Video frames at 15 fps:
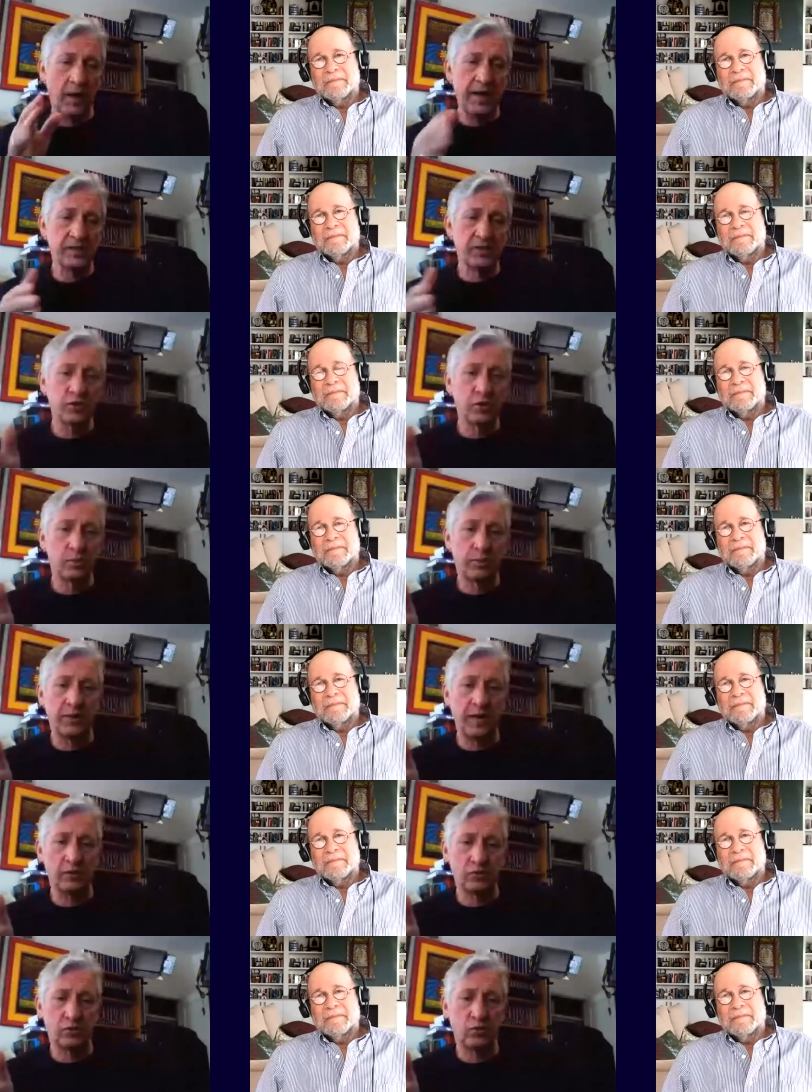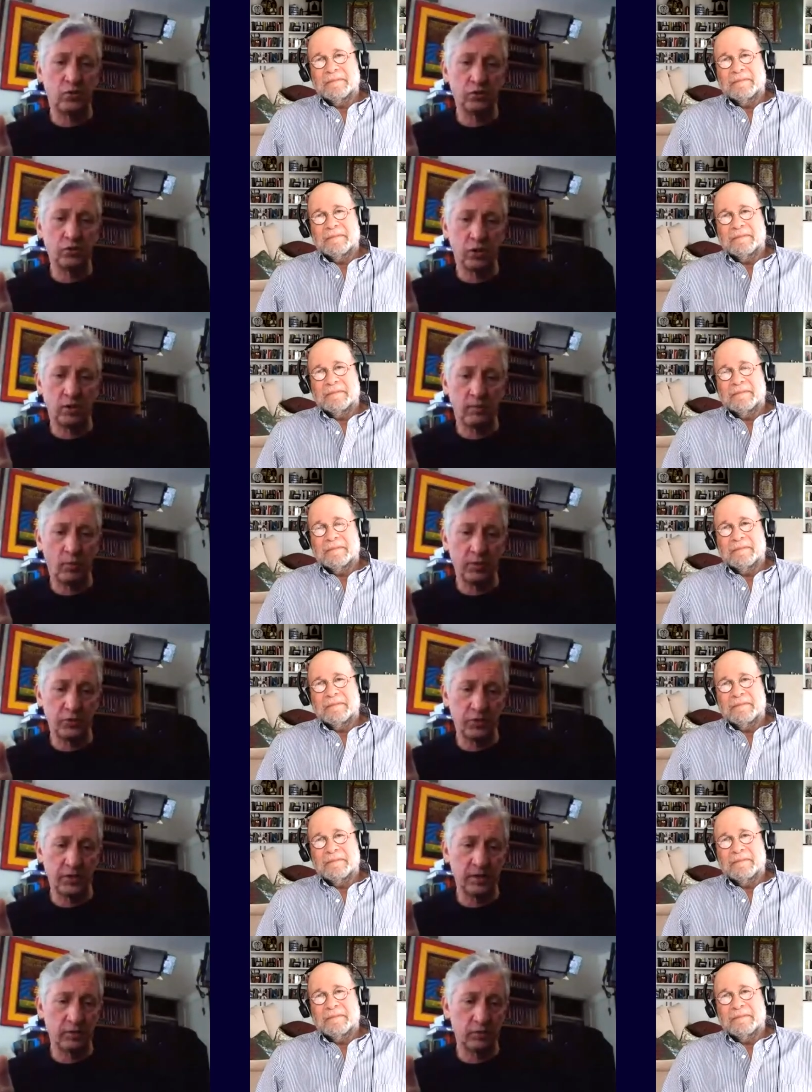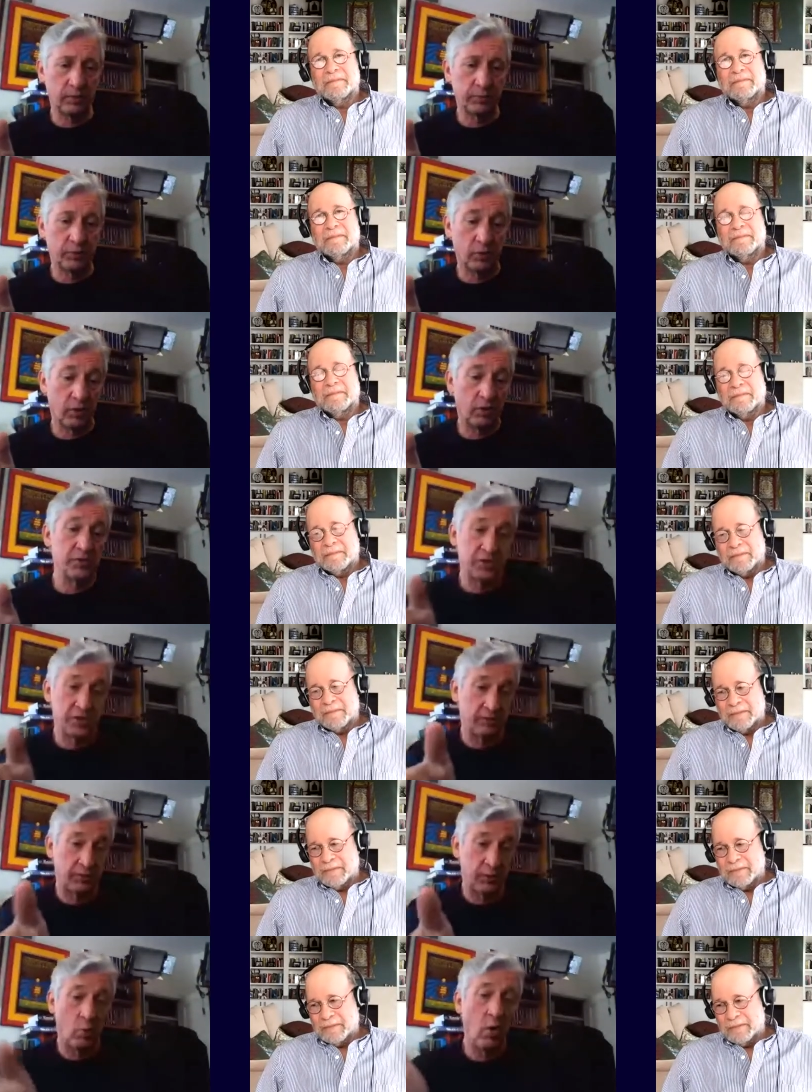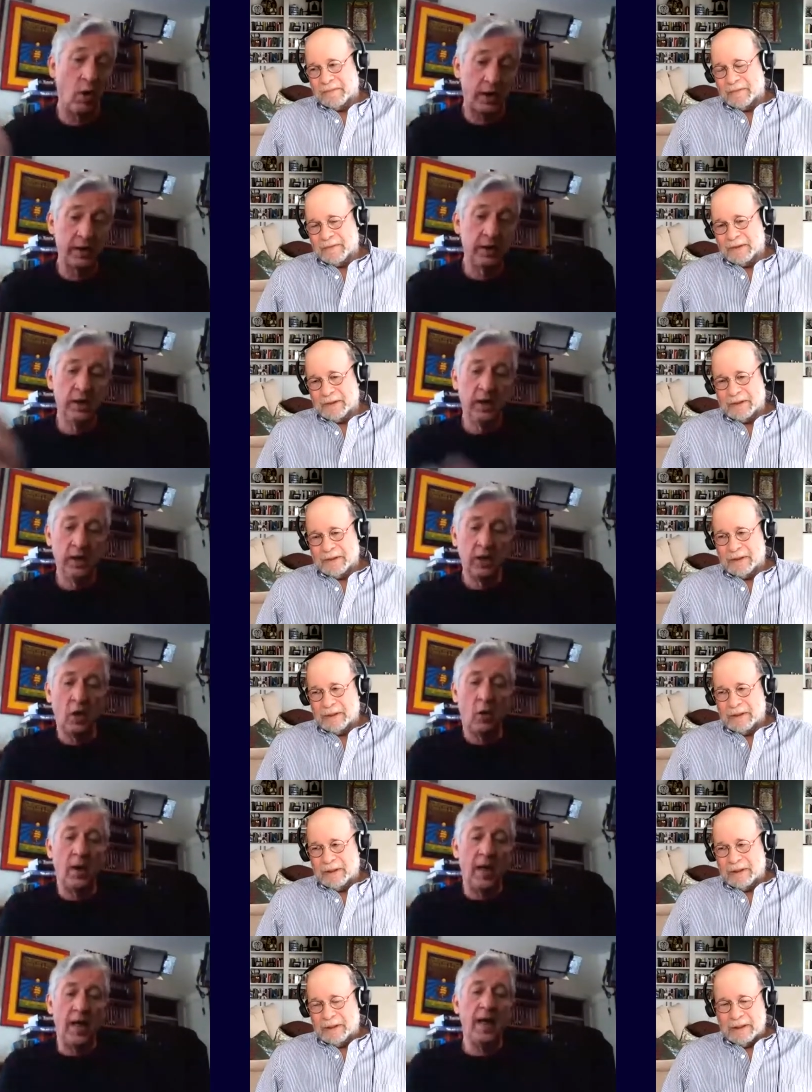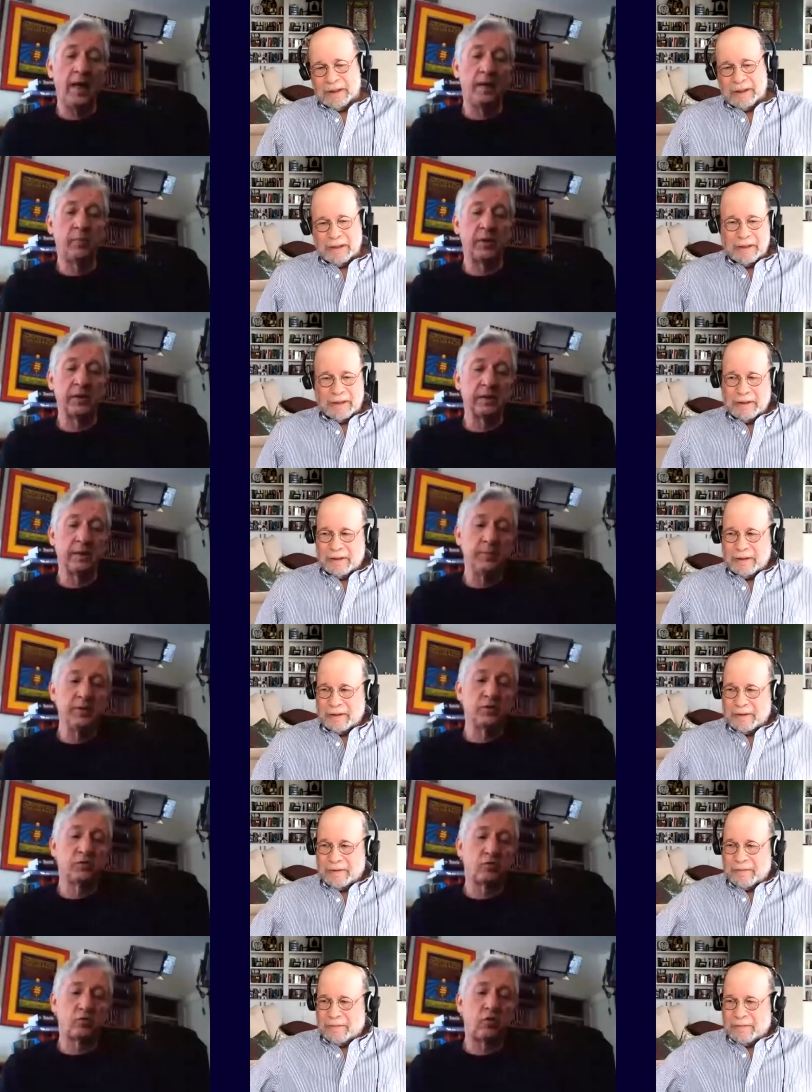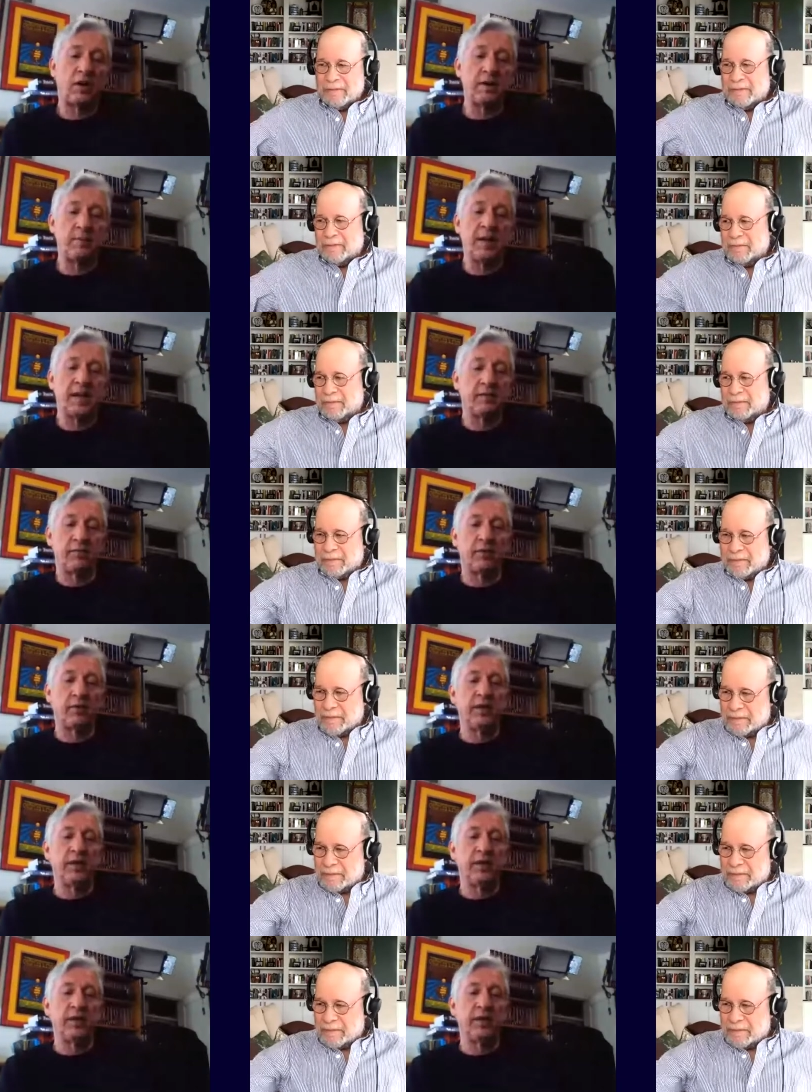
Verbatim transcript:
Speaker 1: am not asking you to pronounce long term what you think of cryptocurrencies. If you want, go ahead. But let me try to make it